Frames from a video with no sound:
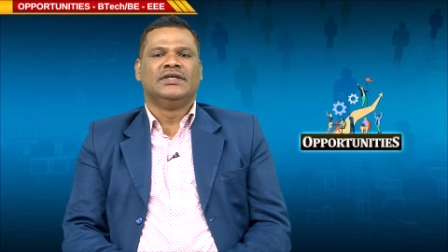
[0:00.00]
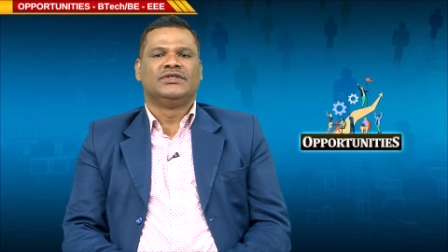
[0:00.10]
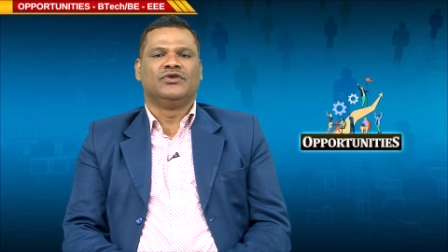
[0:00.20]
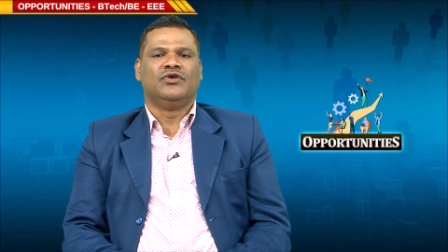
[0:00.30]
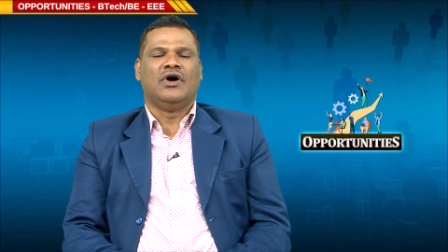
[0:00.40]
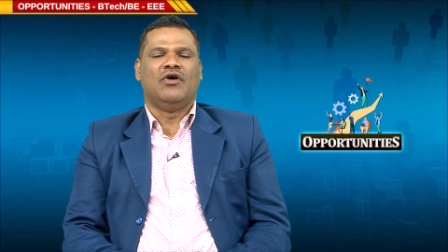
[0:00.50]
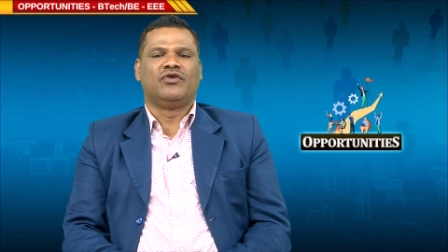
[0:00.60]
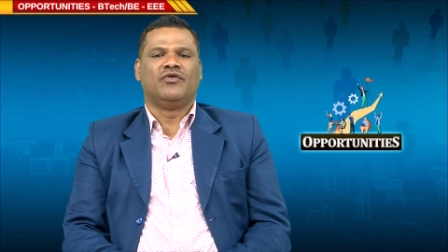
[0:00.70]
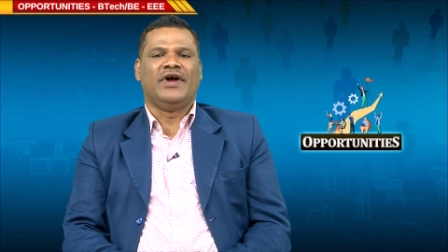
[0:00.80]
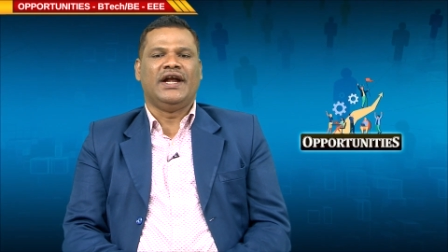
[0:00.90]
So, how
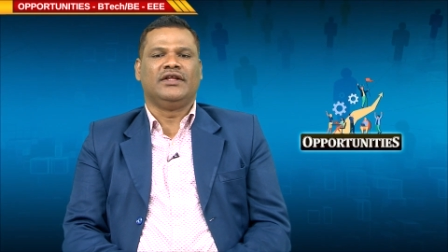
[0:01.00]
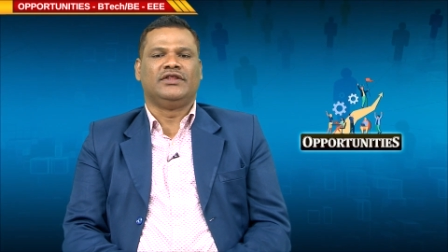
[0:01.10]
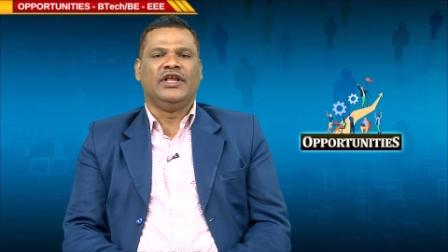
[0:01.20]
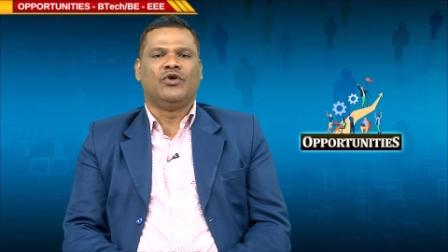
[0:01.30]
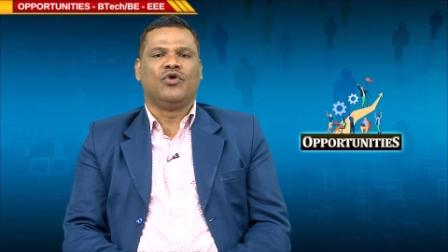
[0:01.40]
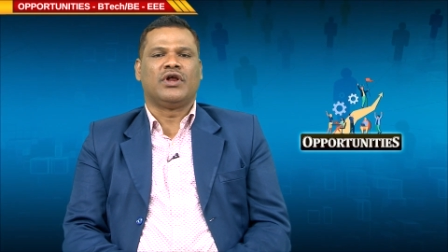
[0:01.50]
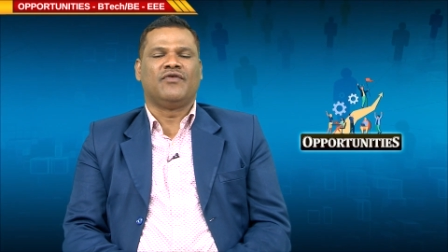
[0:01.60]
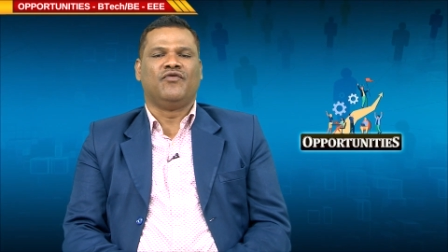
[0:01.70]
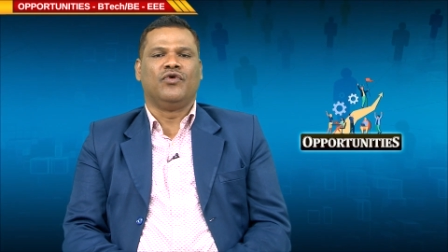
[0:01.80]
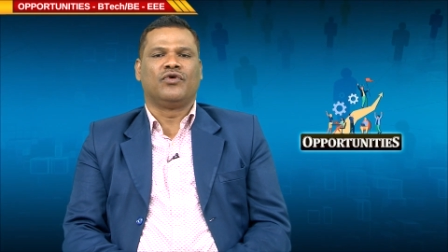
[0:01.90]
to wind 3 core or
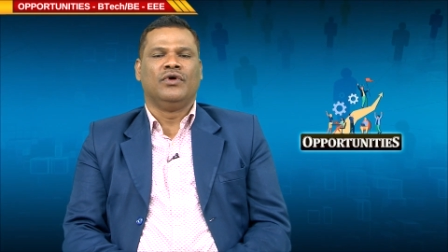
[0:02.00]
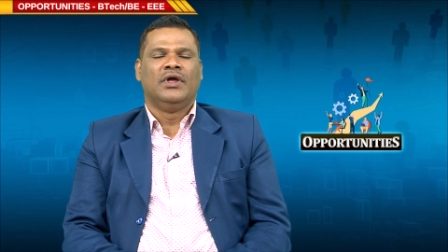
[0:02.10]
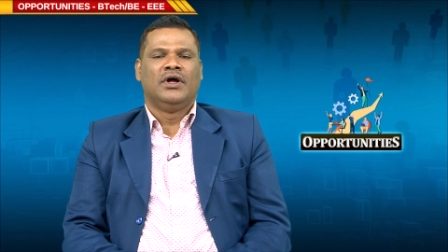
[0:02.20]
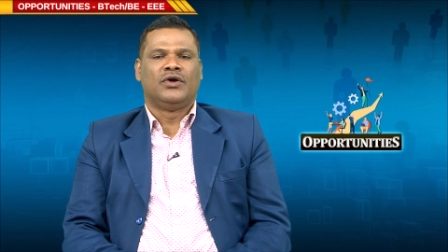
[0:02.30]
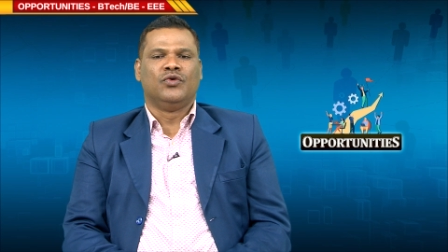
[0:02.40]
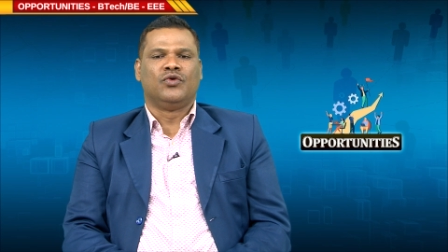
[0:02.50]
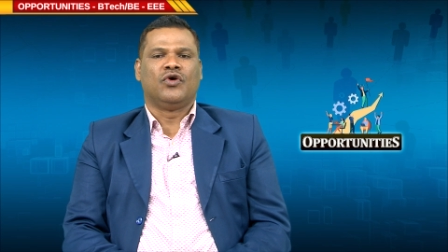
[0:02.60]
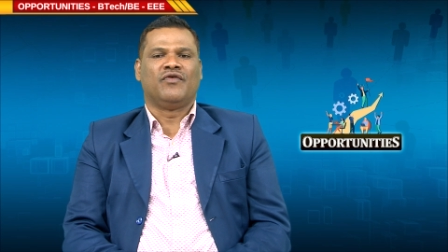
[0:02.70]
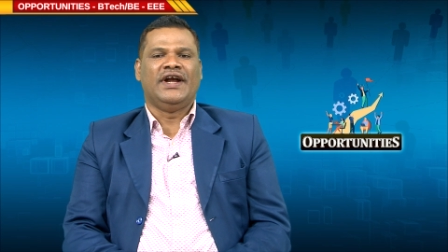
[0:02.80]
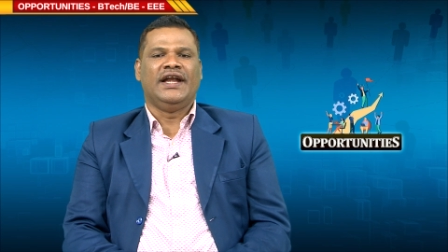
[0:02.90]
4, 2
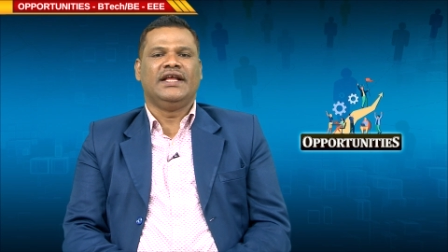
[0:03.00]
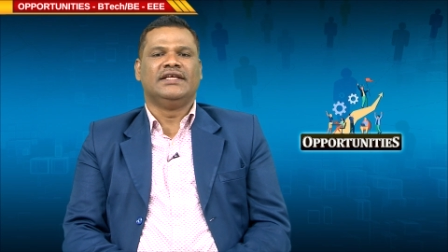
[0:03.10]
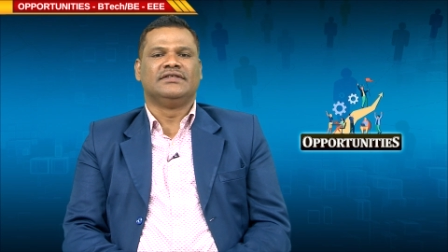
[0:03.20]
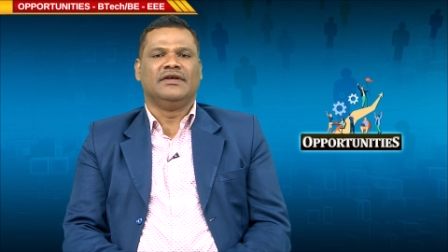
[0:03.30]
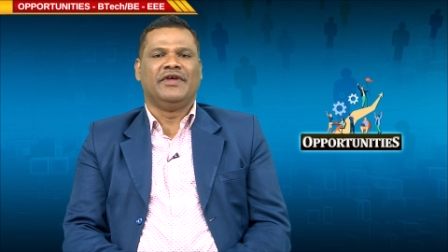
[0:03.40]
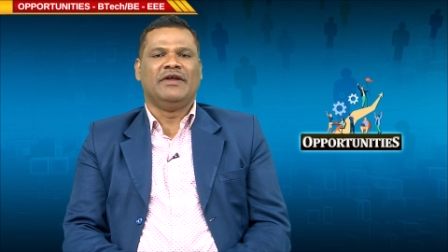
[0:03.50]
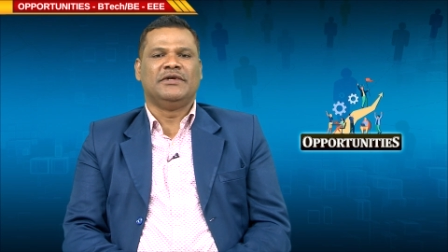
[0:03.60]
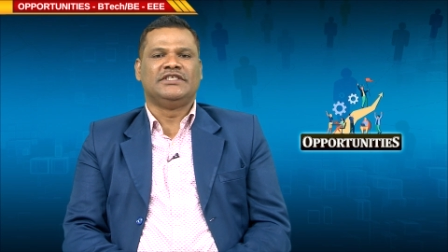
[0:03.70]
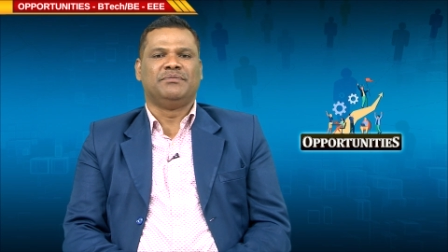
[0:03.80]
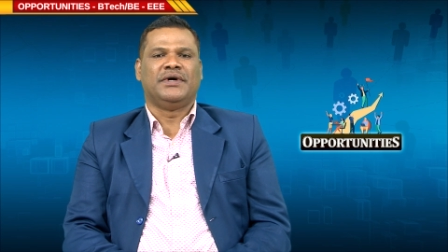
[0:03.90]
core winding is very
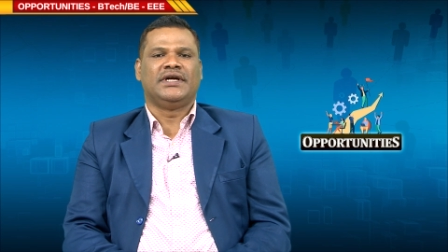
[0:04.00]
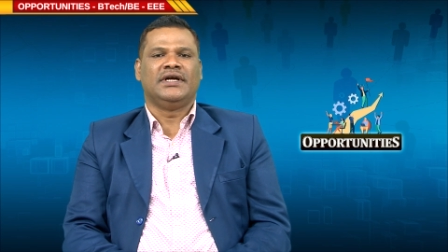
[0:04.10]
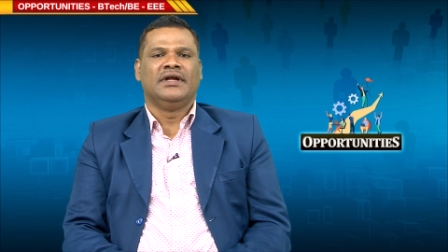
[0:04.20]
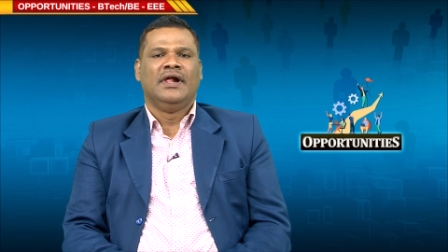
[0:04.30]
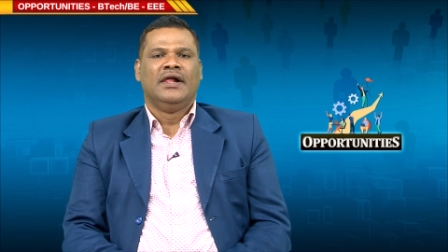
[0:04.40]
much important.